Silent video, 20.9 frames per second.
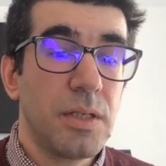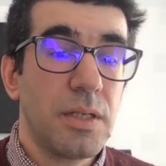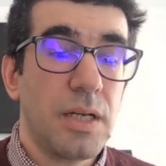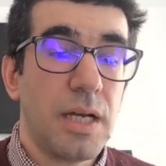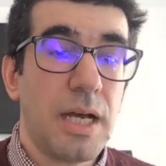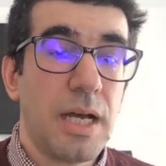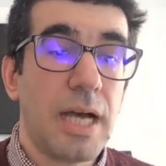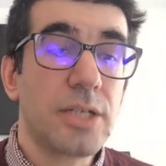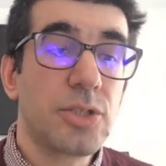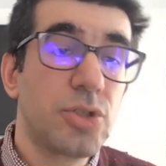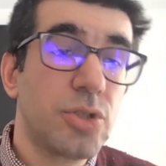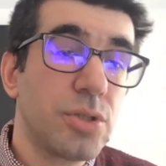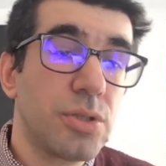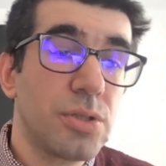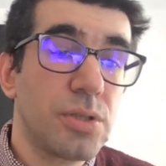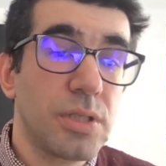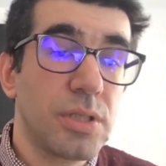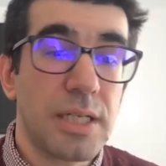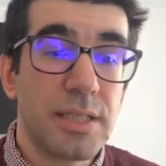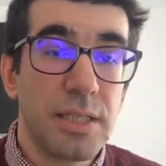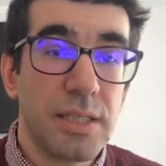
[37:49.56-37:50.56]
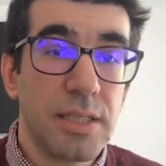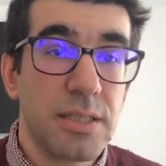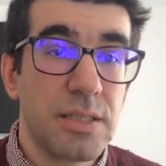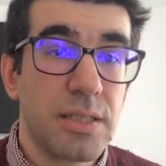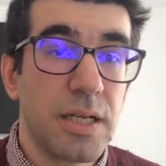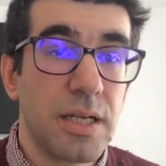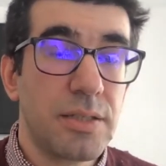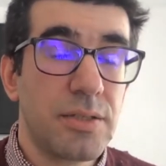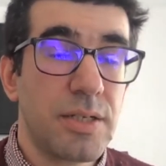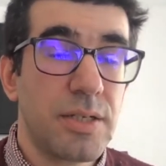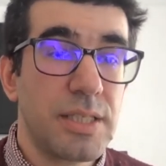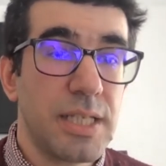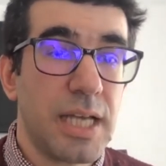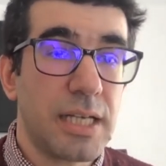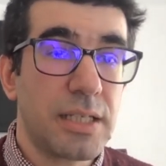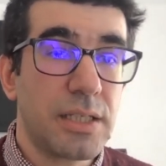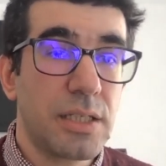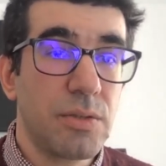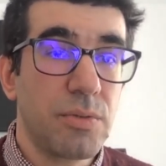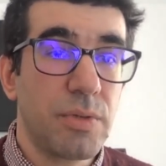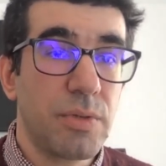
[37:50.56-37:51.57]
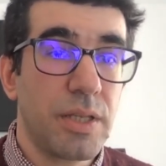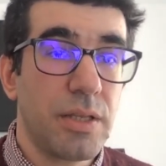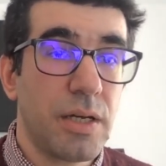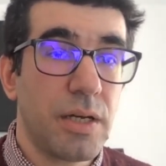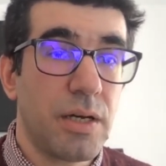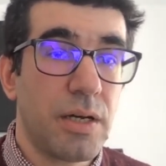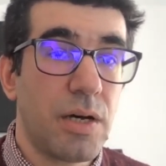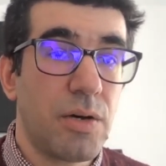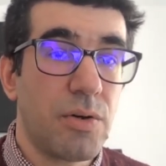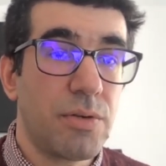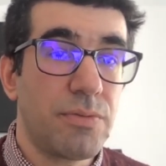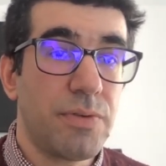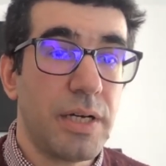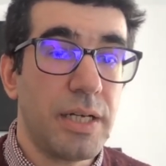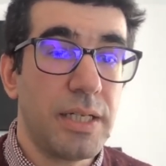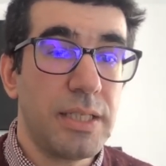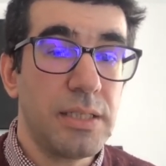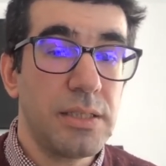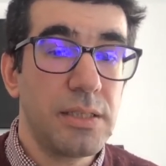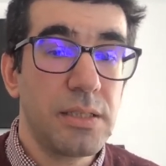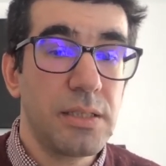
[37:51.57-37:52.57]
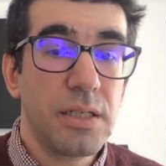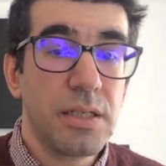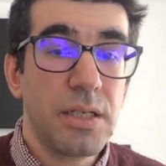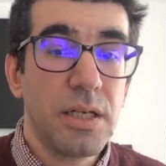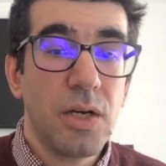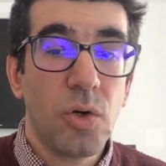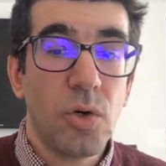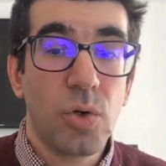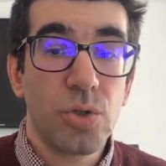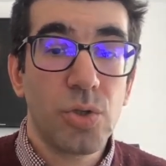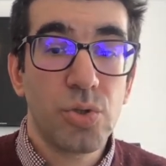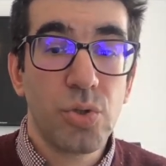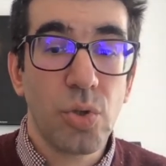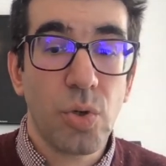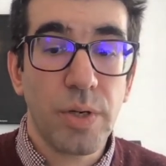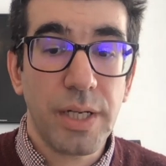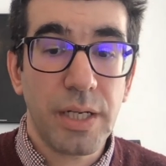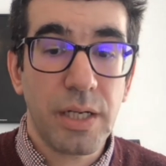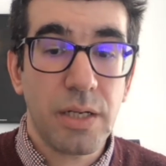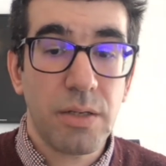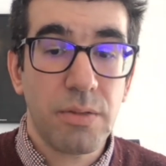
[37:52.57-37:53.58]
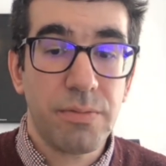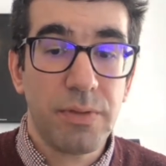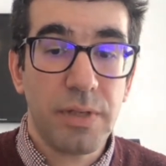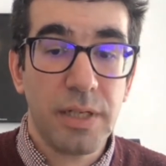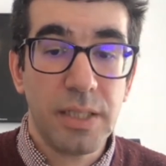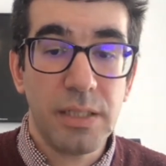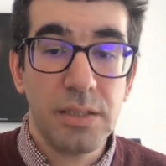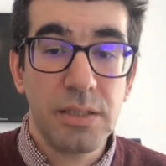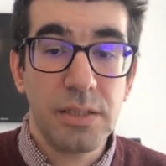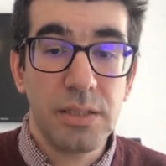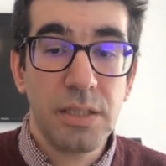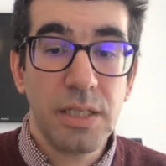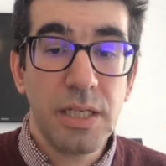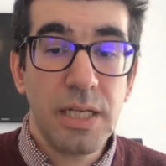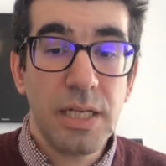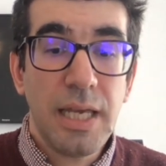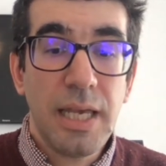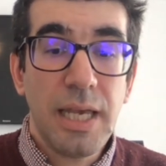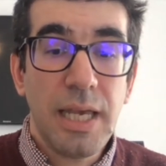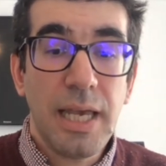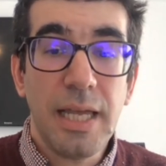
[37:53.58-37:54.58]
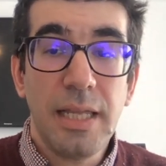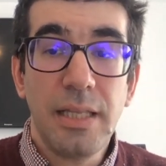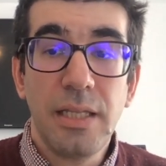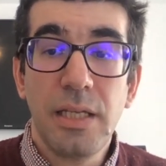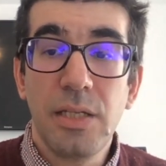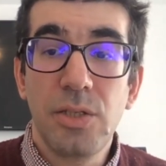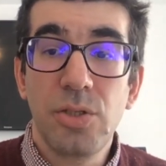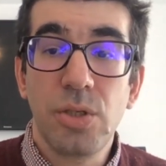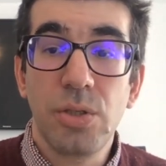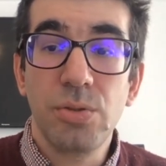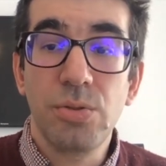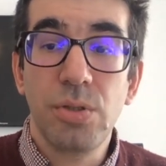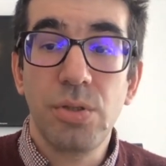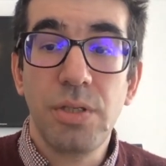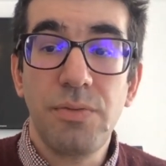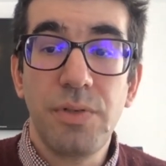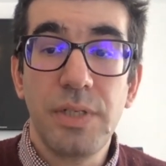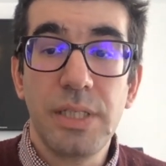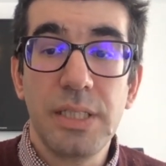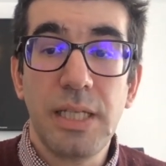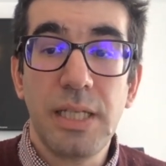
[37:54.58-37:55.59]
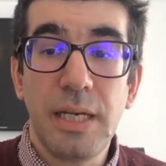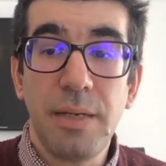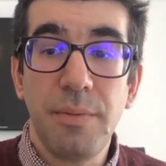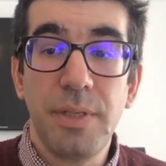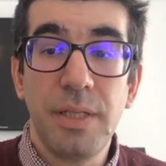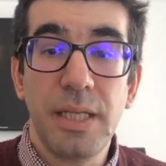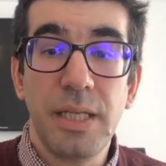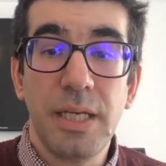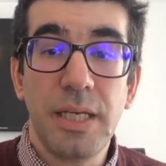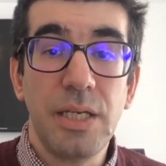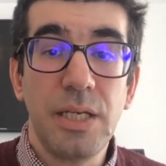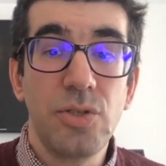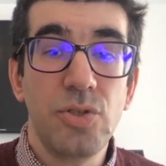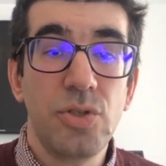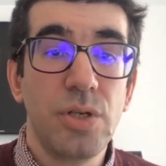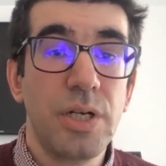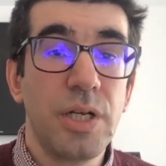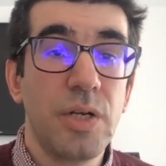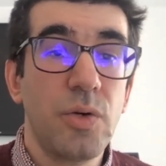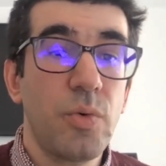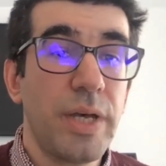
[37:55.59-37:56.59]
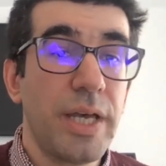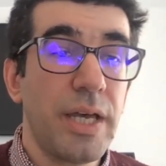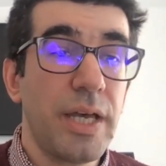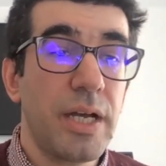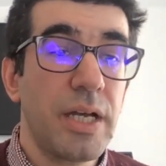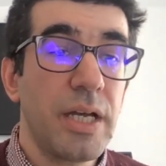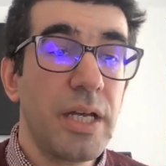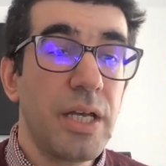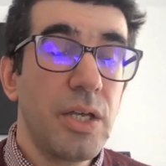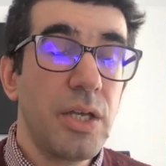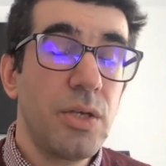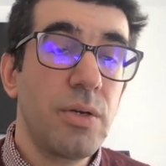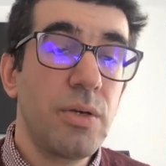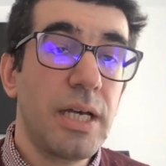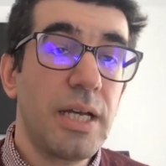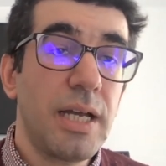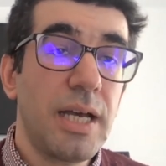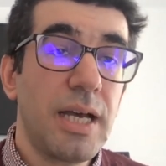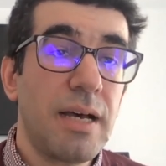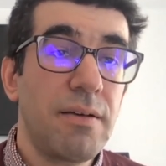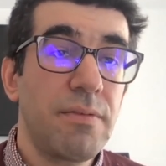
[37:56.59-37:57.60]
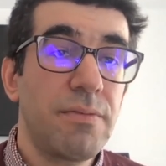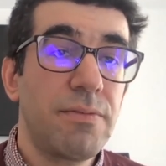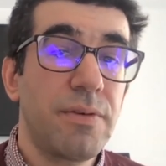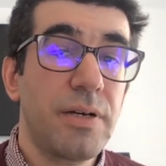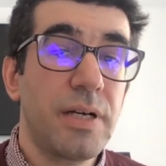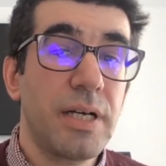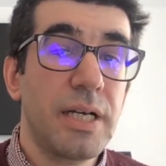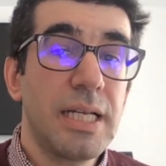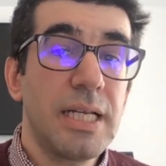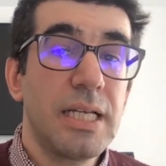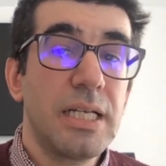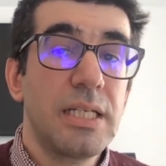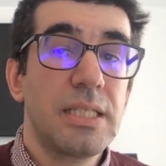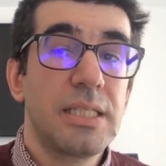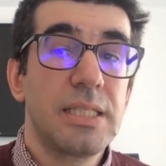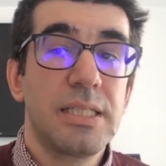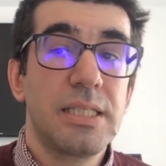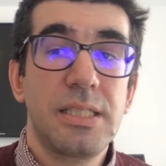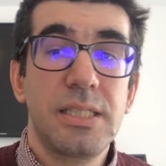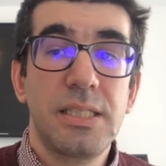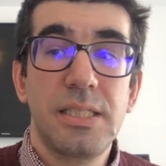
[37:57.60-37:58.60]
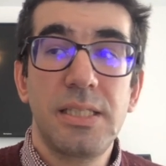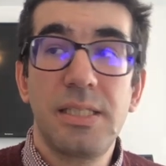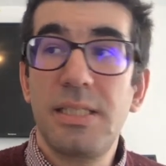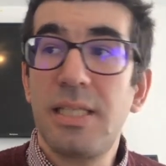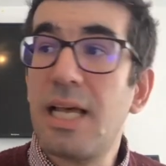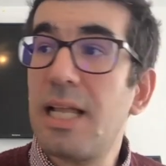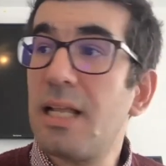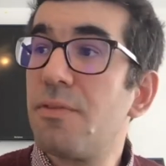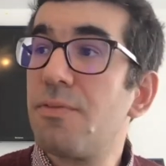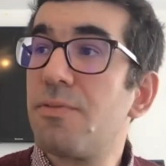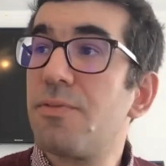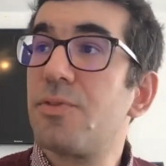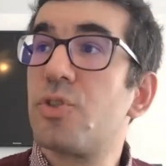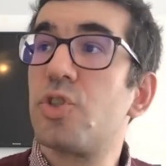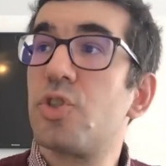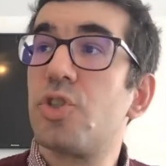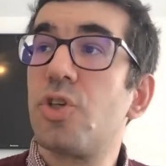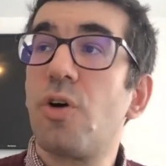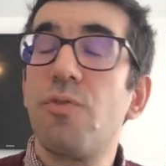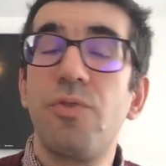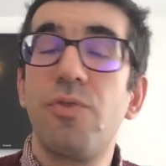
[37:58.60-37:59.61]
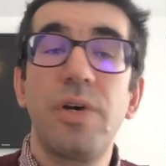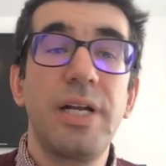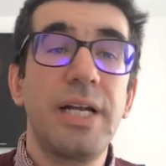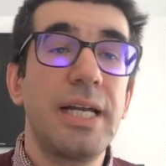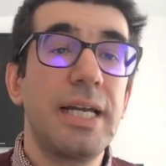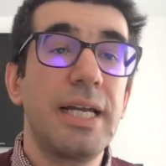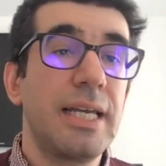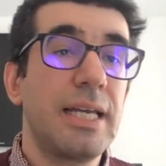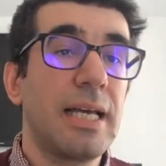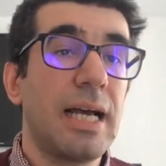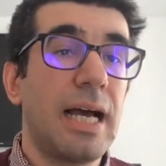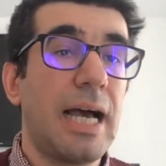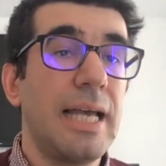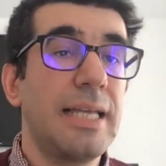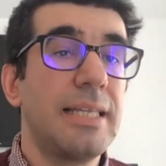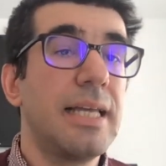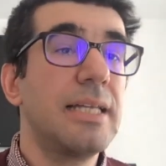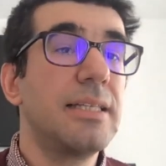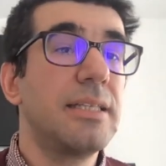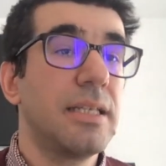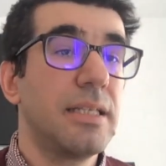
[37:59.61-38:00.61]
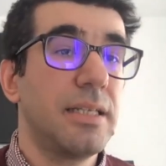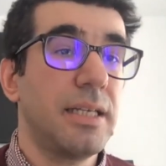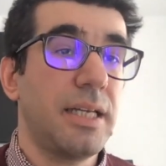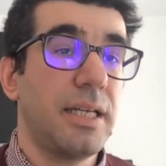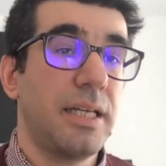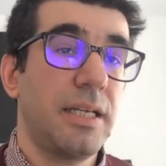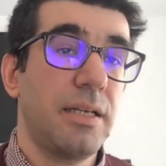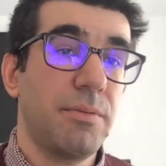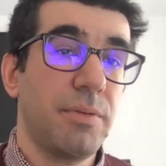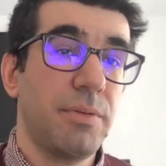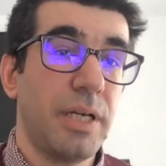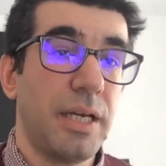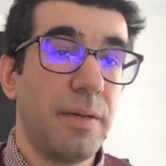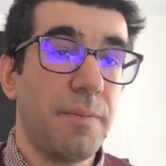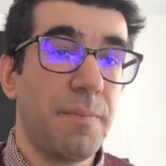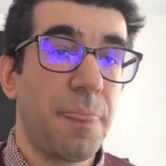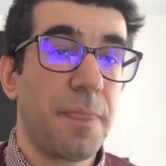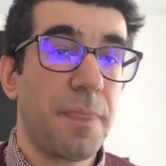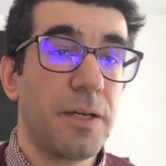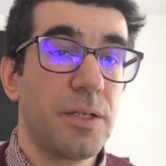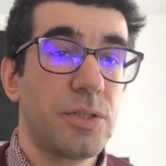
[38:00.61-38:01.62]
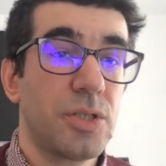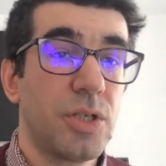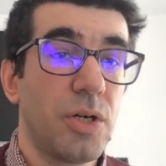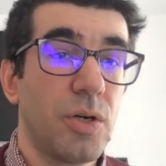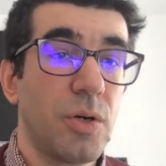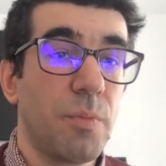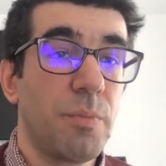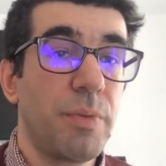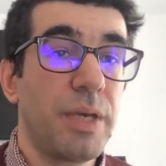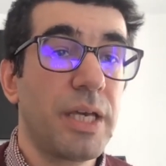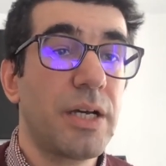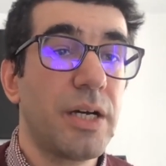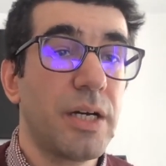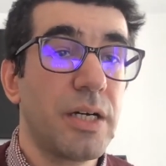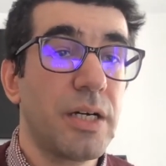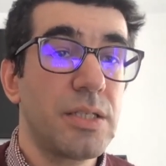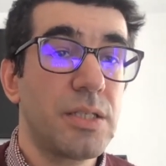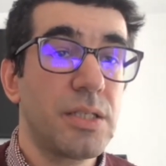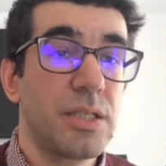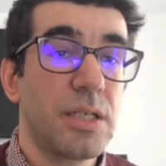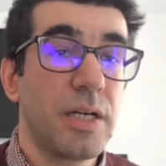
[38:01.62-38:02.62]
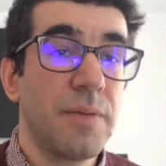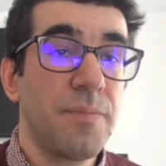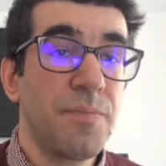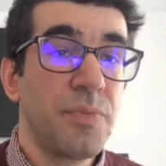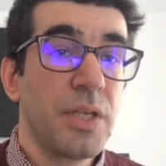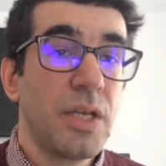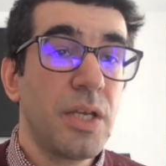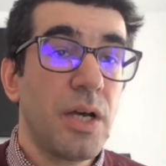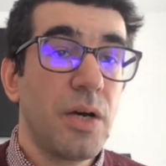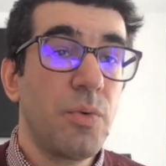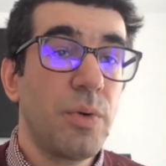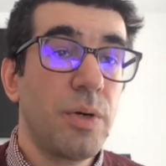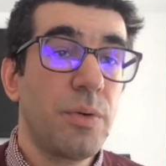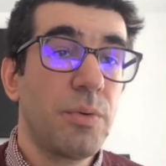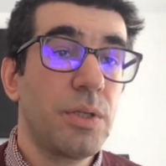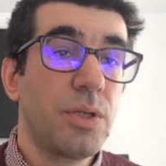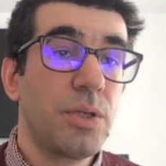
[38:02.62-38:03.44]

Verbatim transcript: actions, such as uh, transacting with uh, our funds or storing our funds. And it's also the first time in the history where you can have self-sovereign identity in a way. So mm-hmm. because mm -hmm. we will